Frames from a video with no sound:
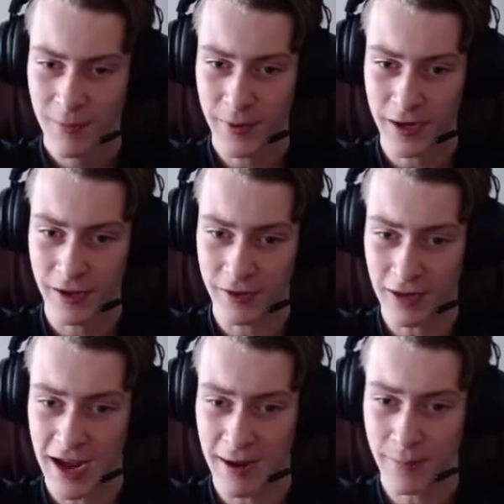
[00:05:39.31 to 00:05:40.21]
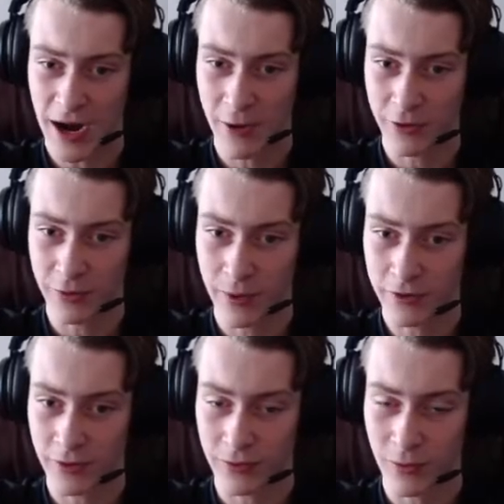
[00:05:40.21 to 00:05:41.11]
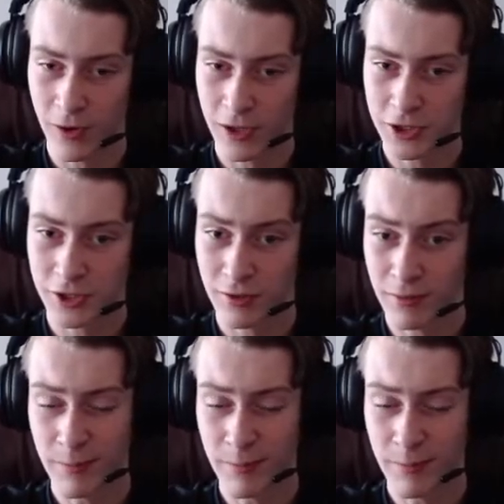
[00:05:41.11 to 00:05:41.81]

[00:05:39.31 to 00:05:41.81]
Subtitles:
because it powers the redstone torch,